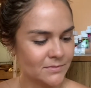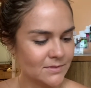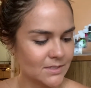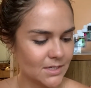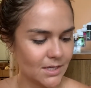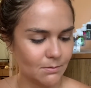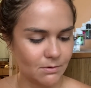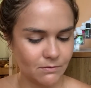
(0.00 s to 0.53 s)
to
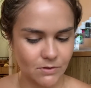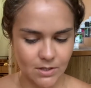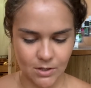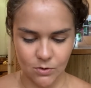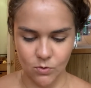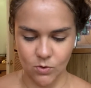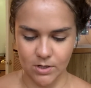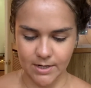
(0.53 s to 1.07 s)
keep everything
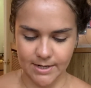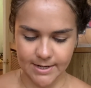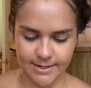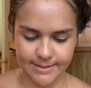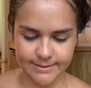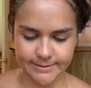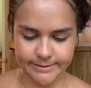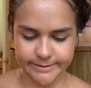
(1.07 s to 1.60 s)

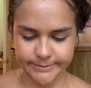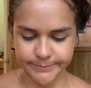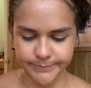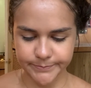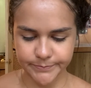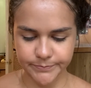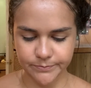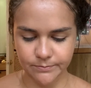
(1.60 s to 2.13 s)
organized.
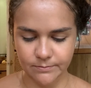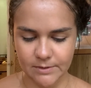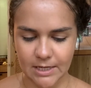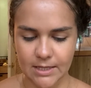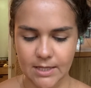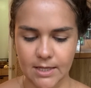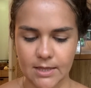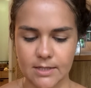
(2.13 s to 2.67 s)

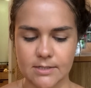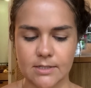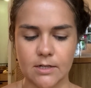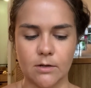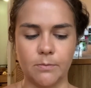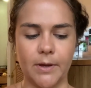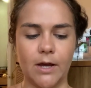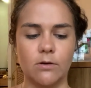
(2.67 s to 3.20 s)
And then this
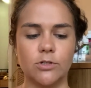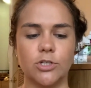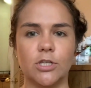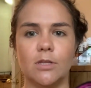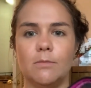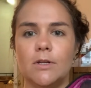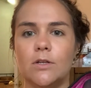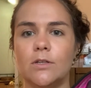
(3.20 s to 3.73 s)
little pouch in
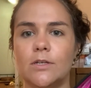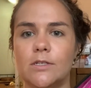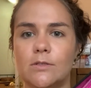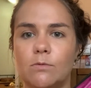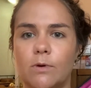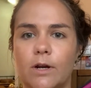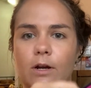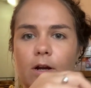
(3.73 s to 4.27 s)
the middle is
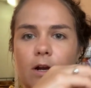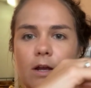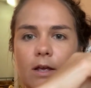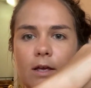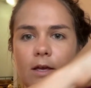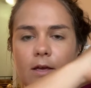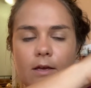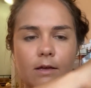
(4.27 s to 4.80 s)
where
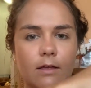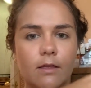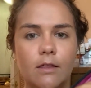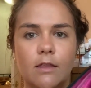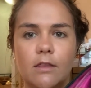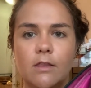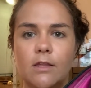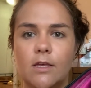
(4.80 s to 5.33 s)

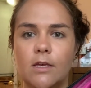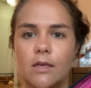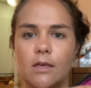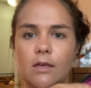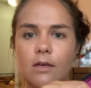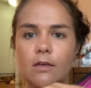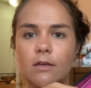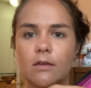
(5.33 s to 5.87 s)
the